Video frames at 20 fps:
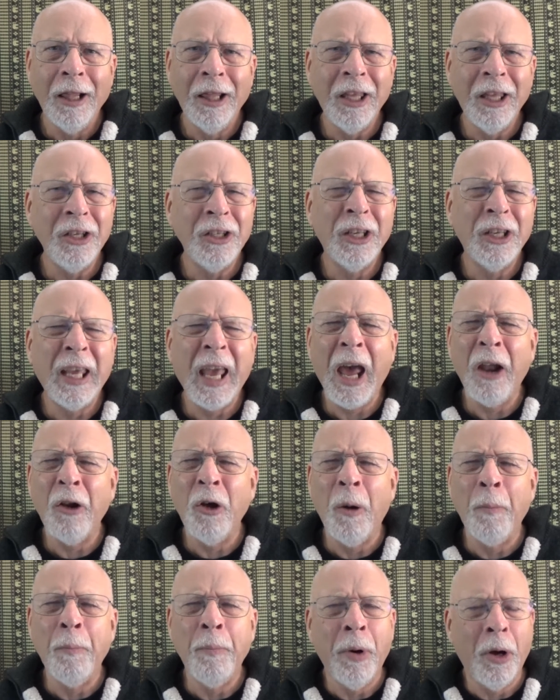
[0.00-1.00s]
This
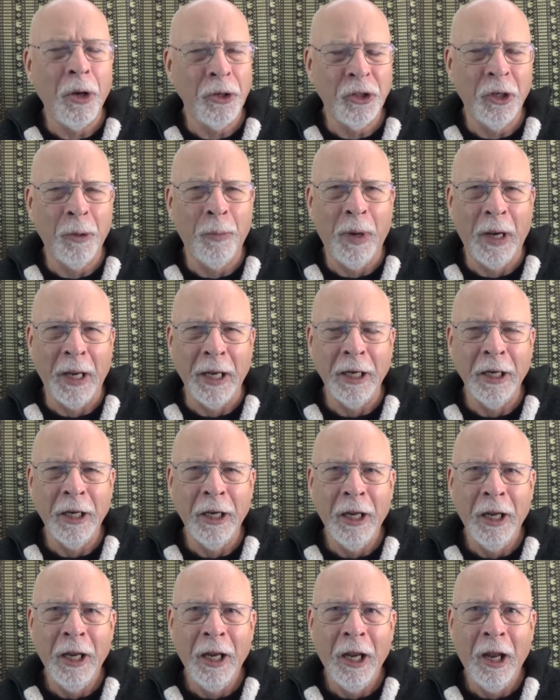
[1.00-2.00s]
cannot possibly
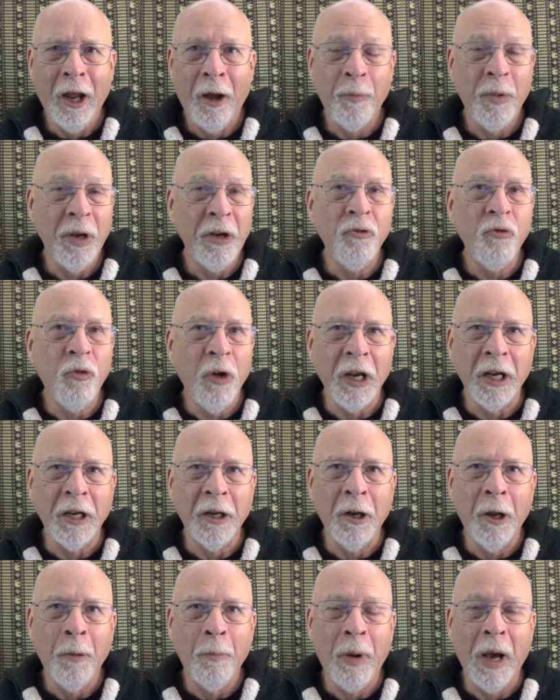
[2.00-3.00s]
have been
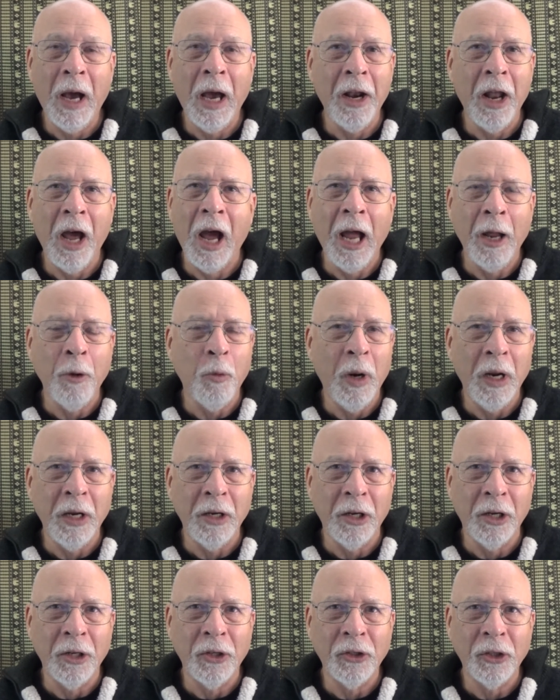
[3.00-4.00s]
written by an
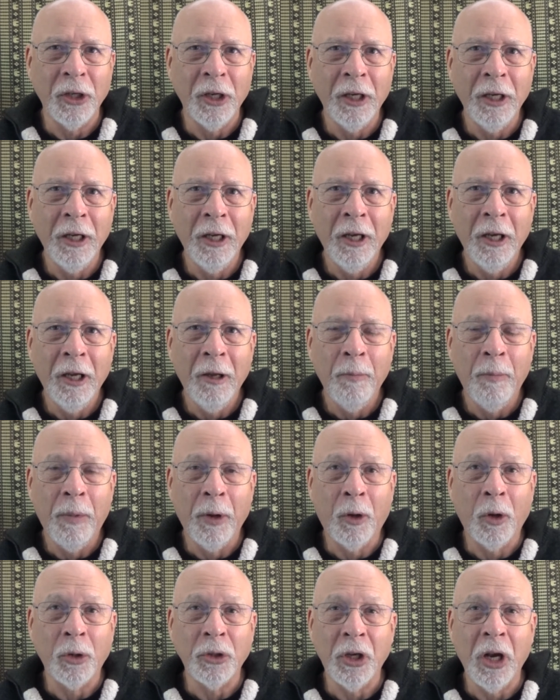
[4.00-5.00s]
eyewitness,
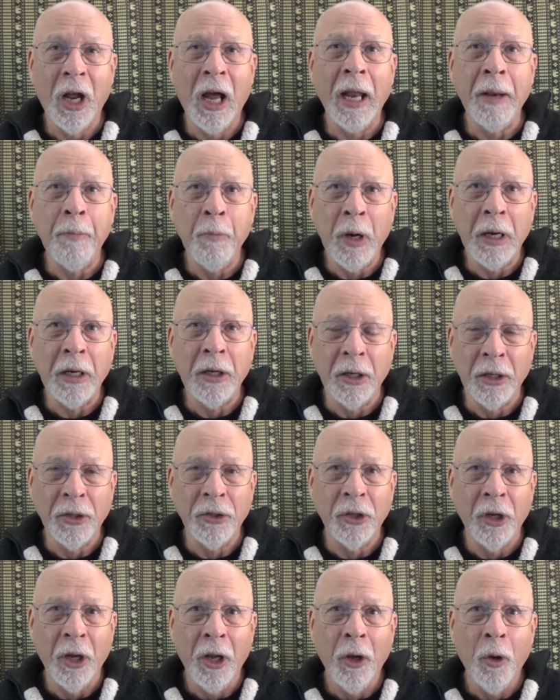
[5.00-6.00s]
because an
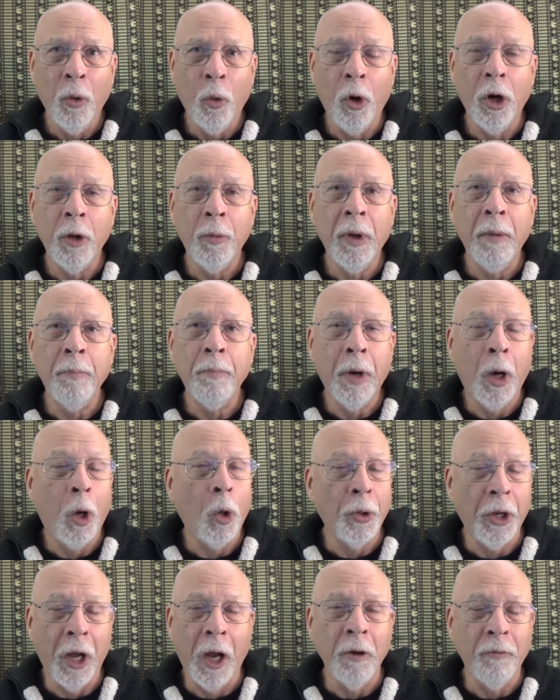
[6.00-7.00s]
eyewitness would have been
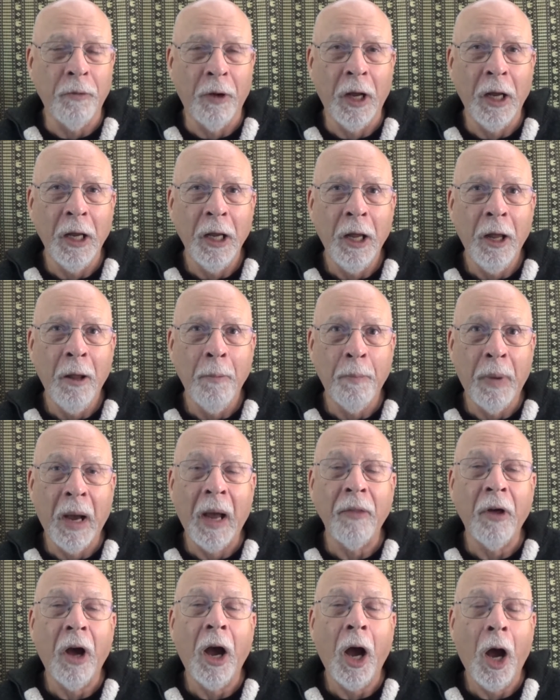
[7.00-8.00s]
bowled over
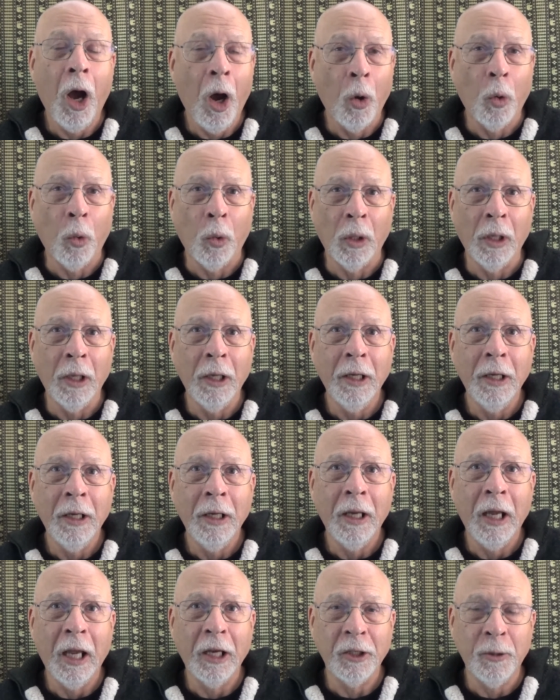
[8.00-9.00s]
by the whole
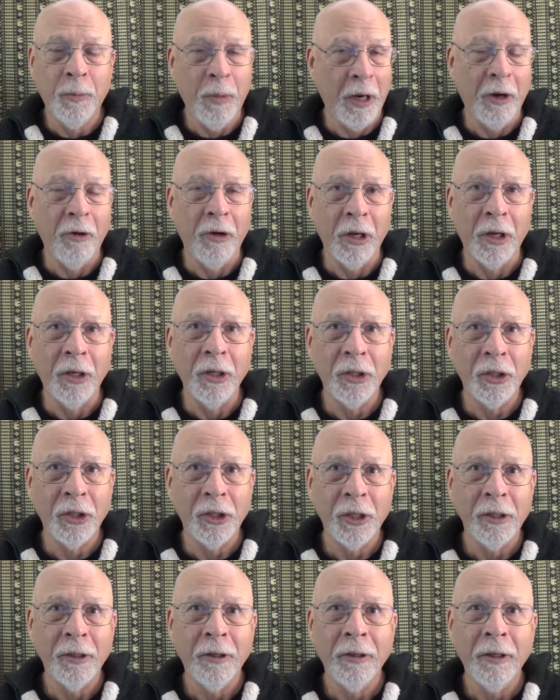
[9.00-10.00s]
experience.